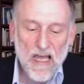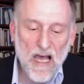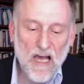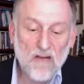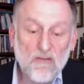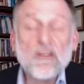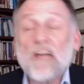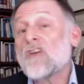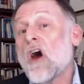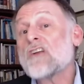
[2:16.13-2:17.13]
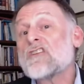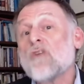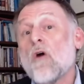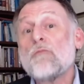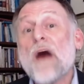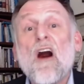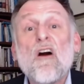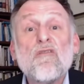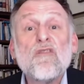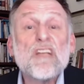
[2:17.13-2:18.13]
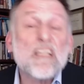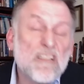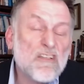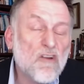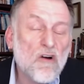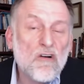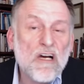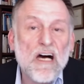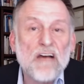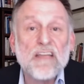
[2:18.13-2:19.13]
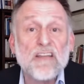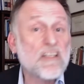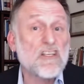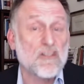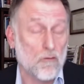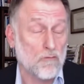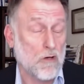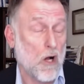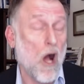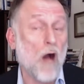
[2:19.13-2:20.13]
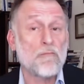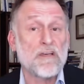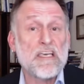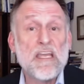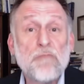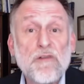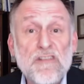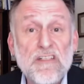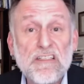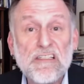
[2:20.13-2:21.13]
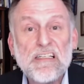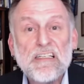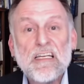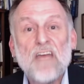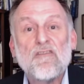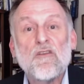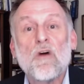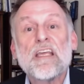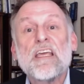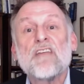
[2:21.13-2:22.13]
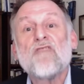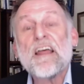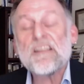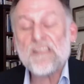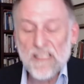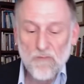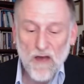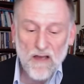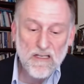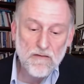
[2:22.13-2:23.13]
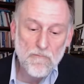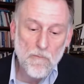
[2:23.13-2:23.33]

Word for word: uh, that God is all powerful and, you know, uh, that he's omnipotent, if you want to get fancy about it.